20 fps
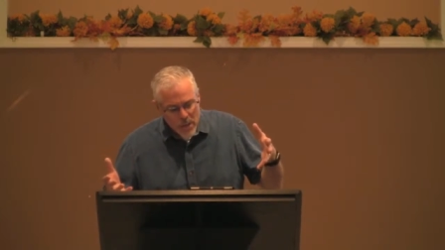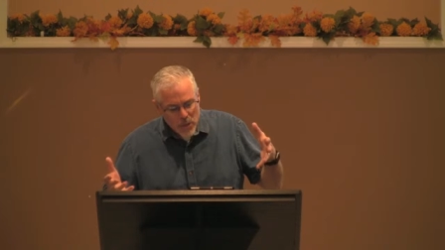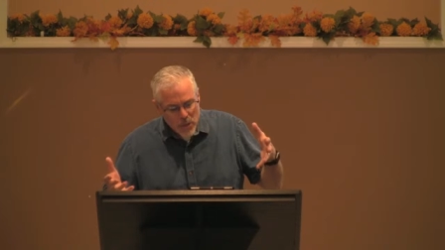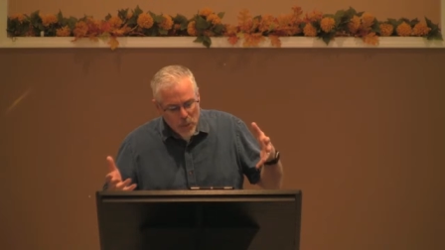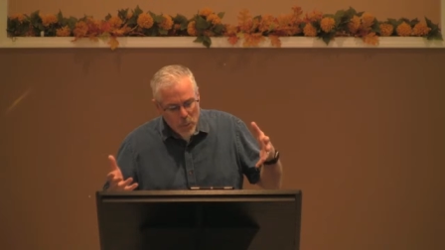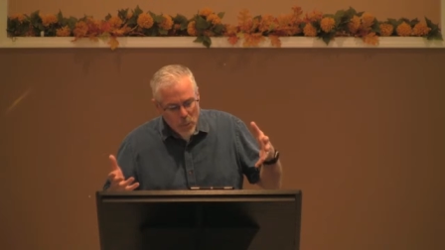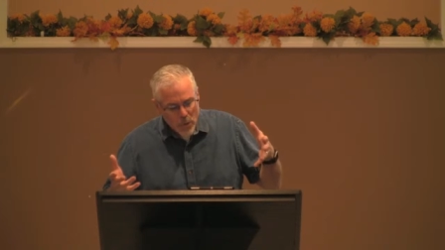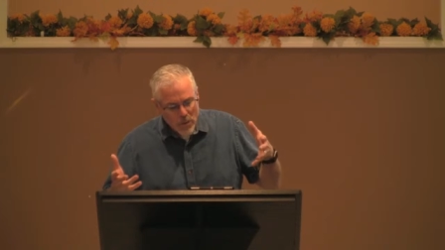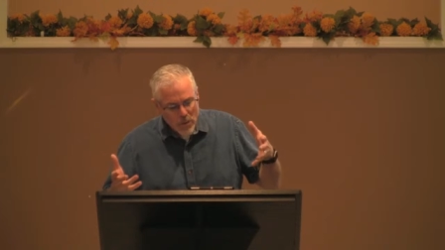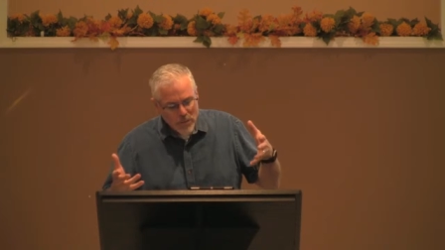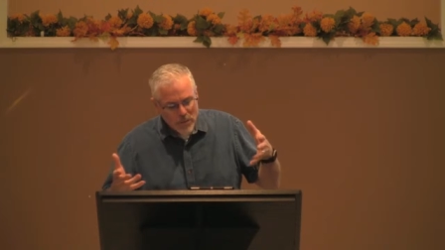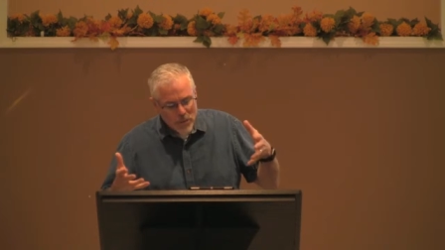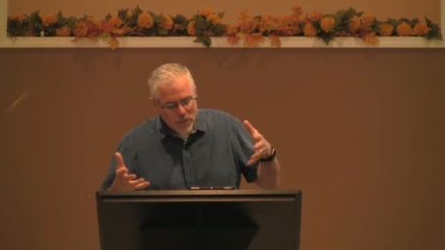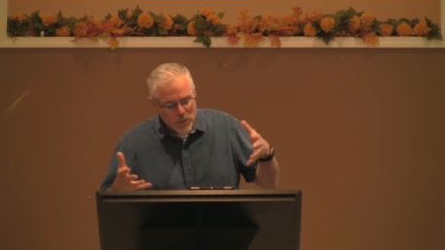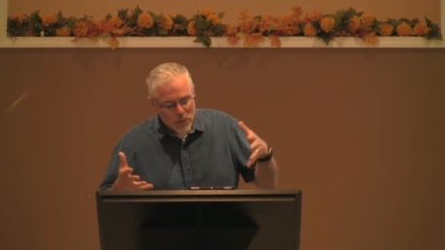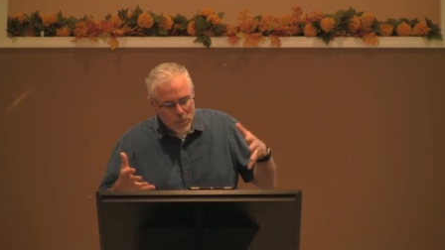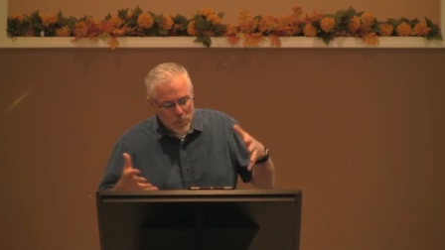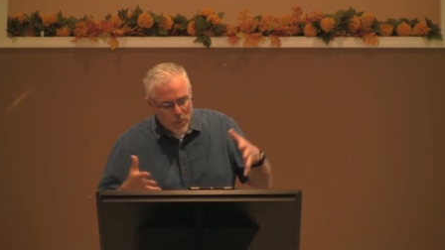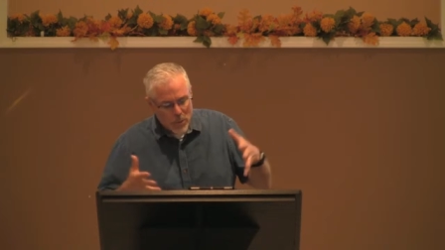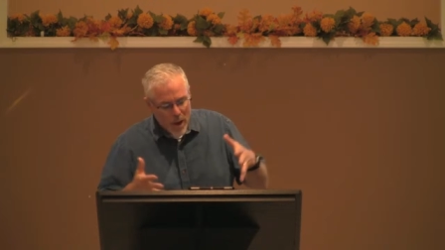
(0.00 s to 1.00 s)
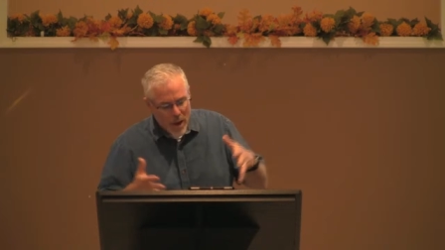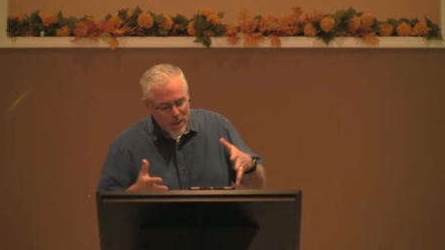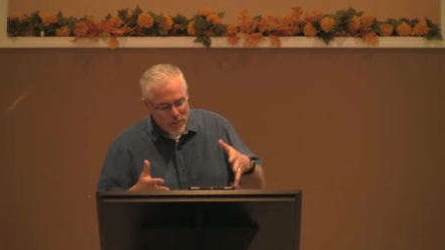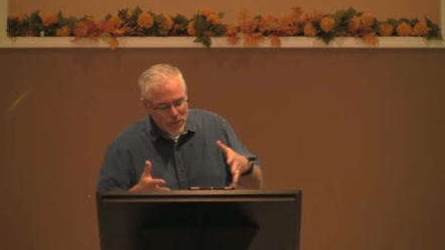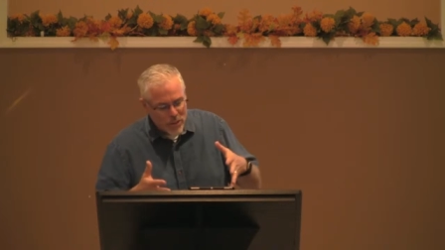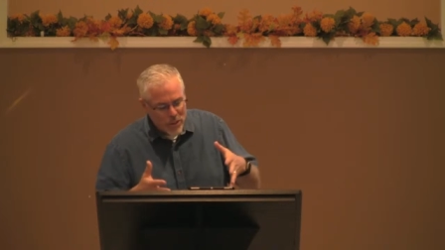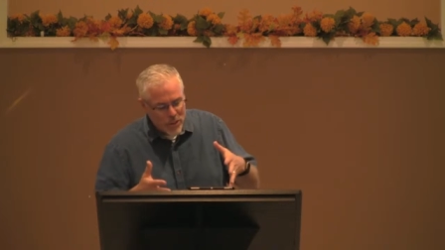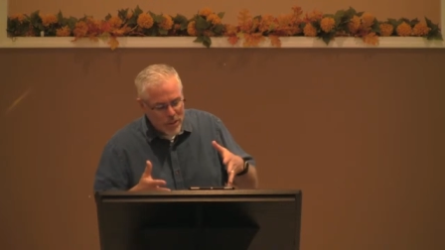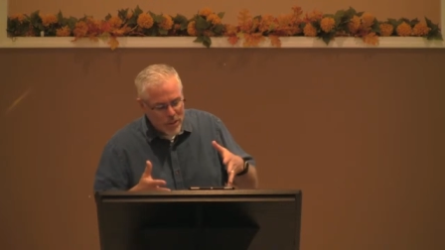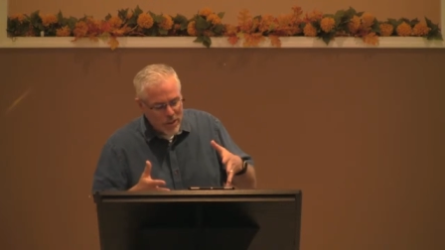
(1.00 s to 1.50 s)
The word for
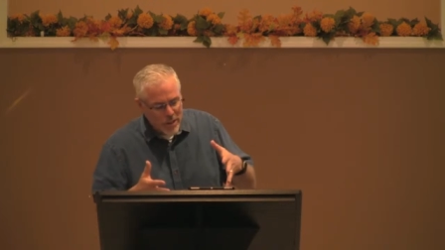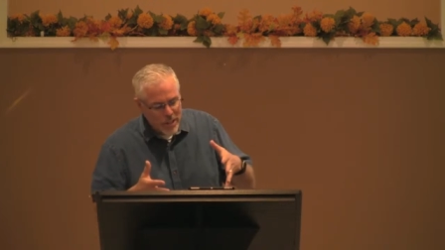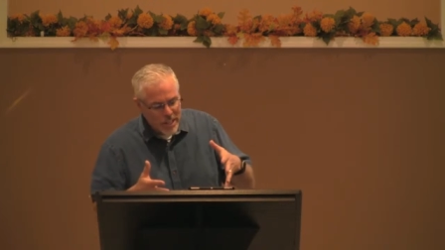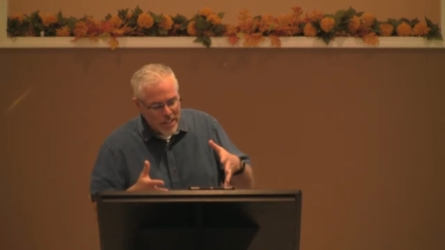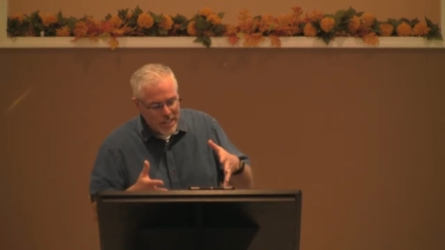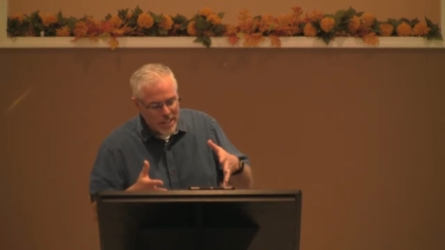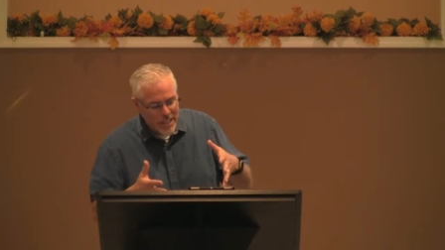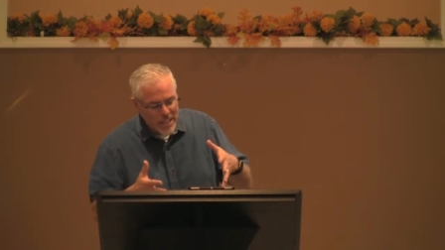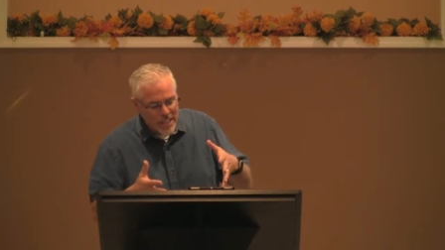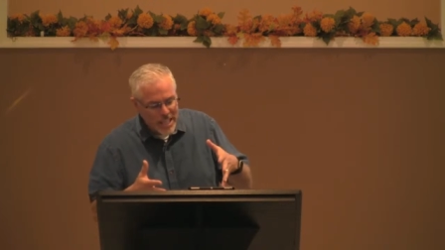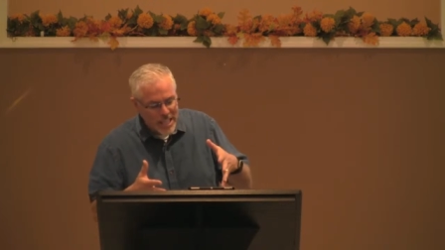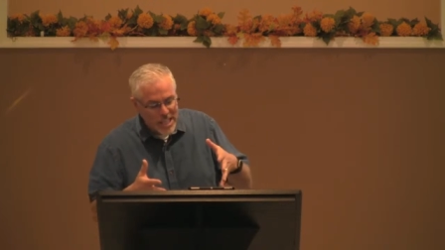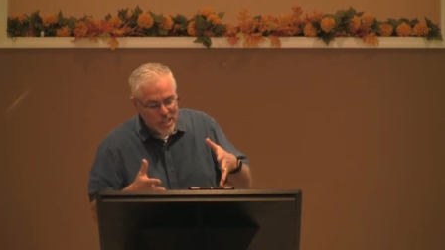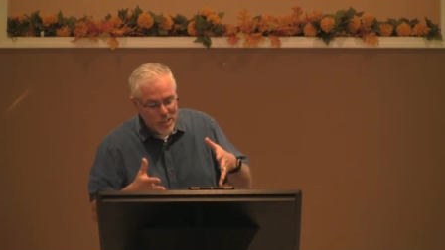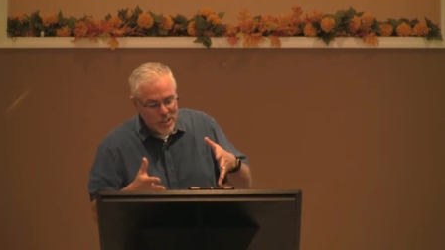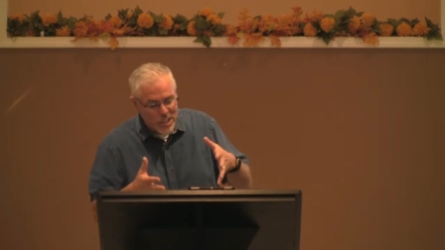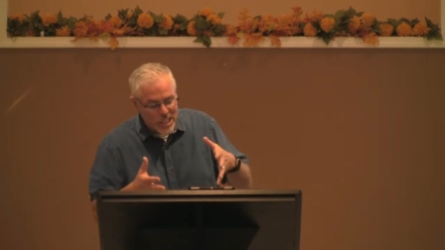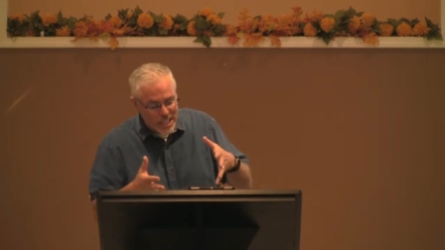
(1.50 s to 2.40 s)
surprised here is,